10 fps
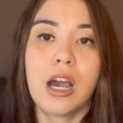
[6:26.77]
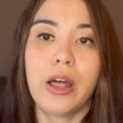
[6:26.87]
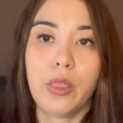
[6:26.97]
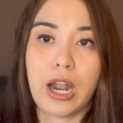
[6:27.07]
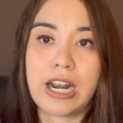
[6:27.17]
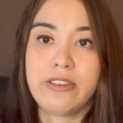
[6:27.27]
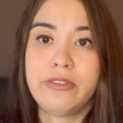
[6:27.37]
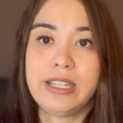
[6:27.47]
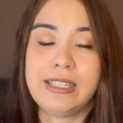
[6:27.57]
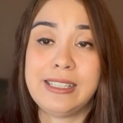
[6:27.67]
a lot
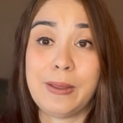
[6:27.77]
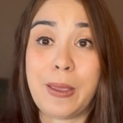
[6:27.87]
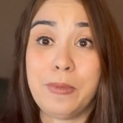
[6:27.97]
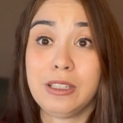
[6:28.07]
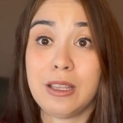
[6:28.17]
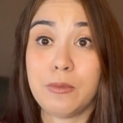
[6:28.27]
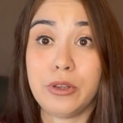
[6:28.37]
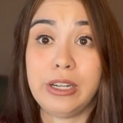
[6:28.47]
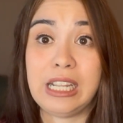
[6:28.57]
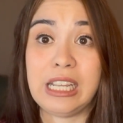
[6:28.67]
of the disabled
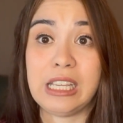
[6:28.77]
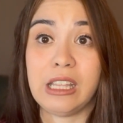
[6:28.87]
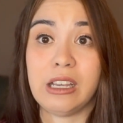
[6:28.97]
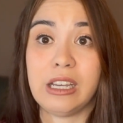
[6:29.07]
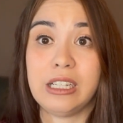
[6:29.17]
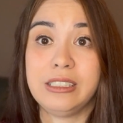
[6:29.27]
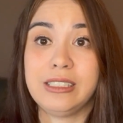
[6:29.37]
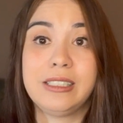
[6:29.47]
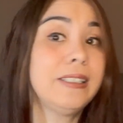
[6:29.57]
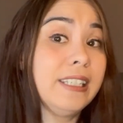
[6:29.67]
community
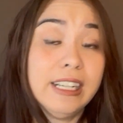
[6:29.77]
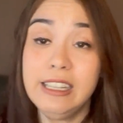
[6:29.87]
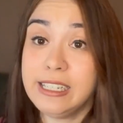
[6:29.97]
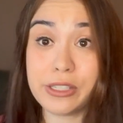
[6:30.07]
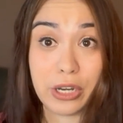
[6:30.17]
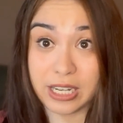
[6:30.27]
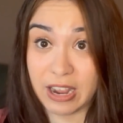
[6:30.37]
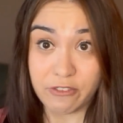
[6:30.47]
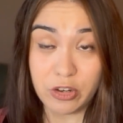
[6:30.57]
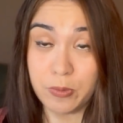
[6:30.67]
still is not
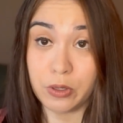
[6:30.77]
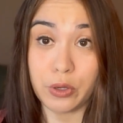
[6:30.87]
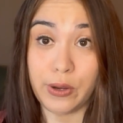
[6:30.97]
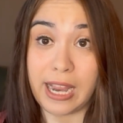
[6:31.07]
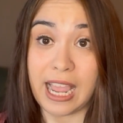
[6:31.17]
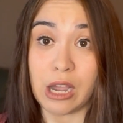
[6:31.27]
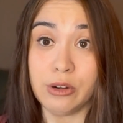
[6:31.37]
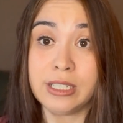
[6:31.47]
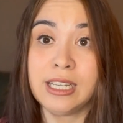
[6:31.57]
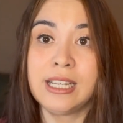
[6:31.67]
comfortable going
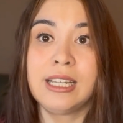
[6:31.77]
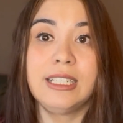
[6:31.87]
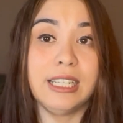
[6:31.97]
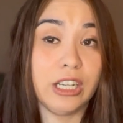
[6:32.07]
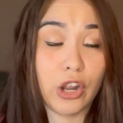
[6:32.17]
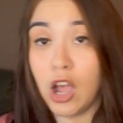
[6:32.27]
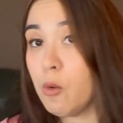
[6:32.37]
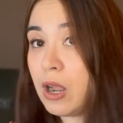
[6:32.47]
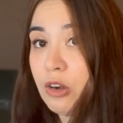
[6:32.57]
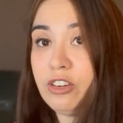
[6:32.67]
out, did
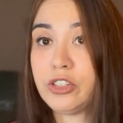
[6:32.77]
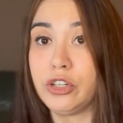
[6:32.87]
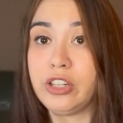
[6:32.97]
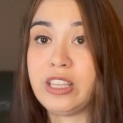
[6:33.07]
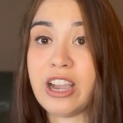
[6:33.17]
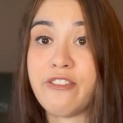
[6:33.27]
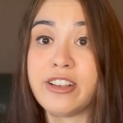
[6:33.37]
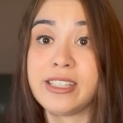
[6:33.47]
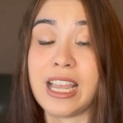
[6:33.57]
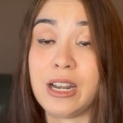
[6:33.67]
not want to return to the
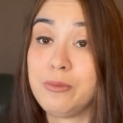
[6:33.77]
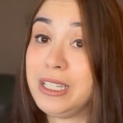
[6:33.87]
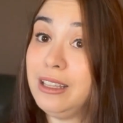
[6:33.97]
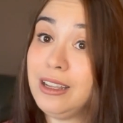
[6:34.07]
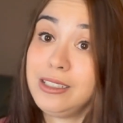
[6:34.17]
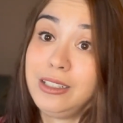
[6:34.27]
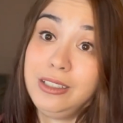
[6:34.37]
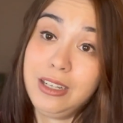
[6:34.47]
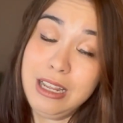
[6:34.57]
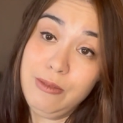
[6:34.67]
office, and we lost our
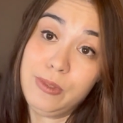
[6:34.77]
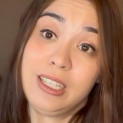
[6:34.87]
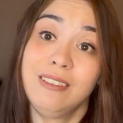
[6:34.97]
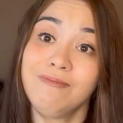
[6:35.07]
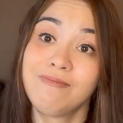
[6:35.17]
jobs